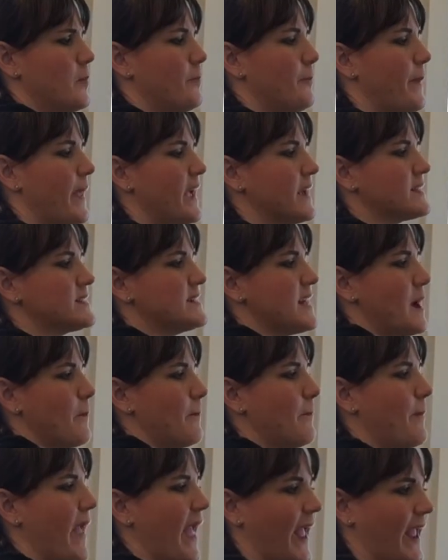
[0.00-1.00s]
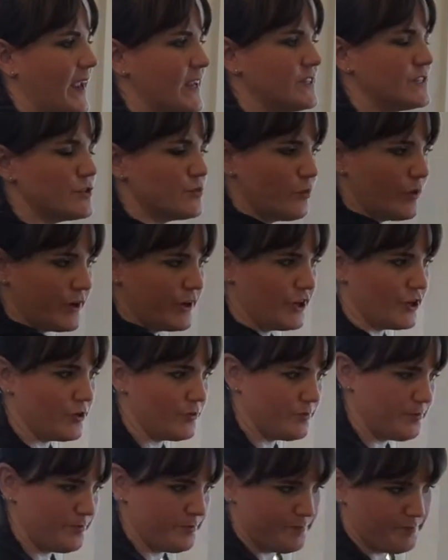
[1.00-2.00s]
picks up paint when
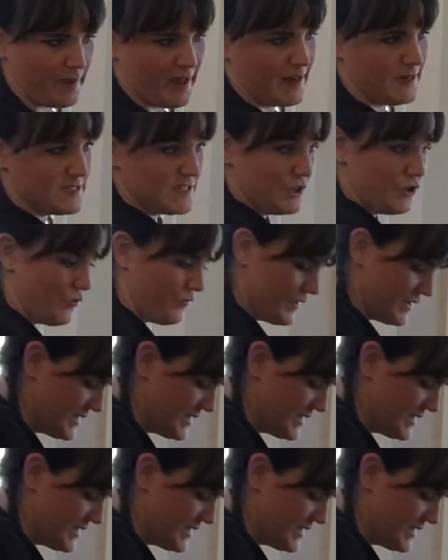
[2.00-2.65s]
you're painting over